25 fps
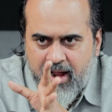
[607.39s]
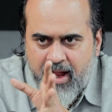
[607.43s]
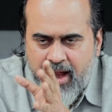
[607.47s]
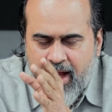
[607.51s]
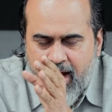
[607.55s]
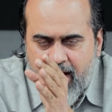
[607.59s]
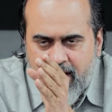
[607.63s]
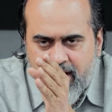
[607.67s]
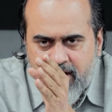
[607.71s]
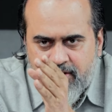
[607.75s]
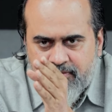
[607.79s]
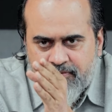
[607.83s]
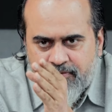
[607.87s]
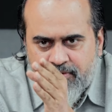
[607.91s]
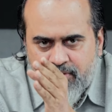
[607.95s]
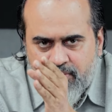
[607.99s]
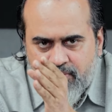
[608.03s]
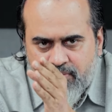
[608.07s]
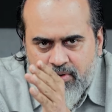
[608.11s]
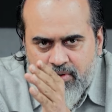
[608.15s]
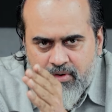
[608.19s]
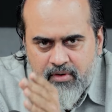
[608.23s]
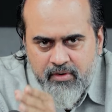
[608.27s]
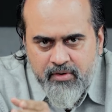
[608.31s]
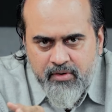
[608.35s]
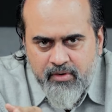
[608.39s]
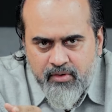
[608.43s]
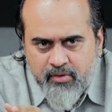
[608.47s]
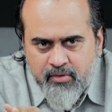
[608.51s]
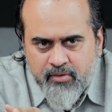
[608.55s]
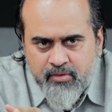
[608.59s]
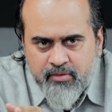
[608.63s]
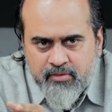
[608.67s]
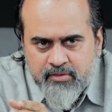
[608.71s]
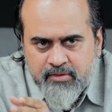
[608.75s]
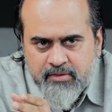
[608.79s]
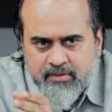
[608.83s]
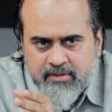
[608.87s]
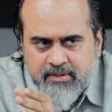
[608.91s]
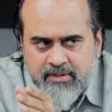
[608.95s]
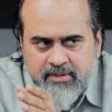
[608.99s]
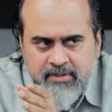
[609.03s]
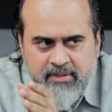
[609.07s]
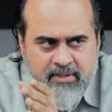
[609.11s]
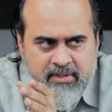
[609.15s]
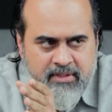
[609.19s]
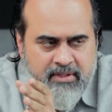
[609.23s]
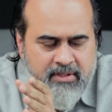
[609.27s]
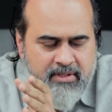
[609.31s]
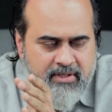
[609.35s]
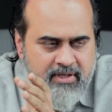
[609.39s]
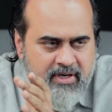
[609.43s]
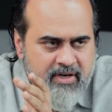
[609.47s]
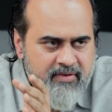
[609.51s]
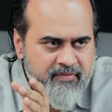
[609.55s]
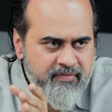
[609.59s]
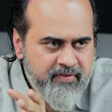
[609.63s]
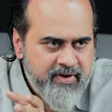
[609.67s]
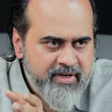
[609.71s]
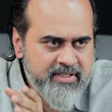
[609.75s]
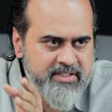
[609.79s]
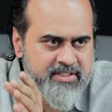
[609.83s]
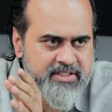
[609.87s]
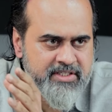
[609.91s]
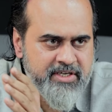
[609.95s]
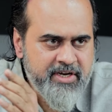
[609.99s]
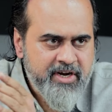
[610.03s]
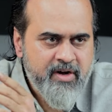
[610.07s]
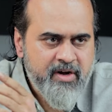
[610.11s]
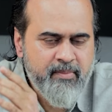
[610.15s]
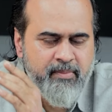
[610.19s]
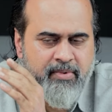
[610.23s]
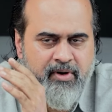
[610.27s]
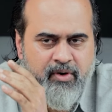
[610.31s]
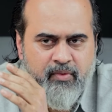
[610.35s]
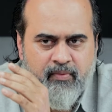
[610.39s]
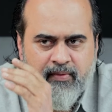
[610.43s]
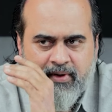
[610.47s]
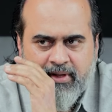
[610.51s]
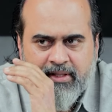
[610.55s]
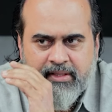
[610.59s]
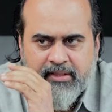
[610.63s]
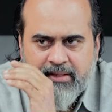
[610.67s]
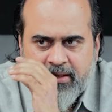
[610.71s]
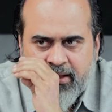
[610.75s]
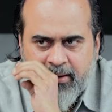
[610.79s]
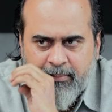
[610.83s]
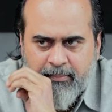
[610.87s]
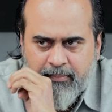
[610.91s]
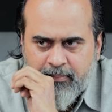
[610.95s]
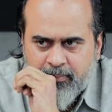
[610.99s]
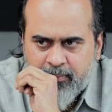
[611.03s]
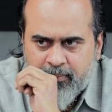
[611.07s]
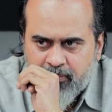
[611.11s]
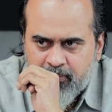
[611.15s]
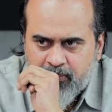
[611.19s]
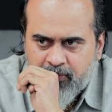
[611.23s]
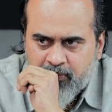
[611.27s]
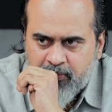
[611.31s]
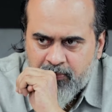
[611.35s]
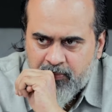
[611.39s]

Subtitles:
And if you want to differentiate between them.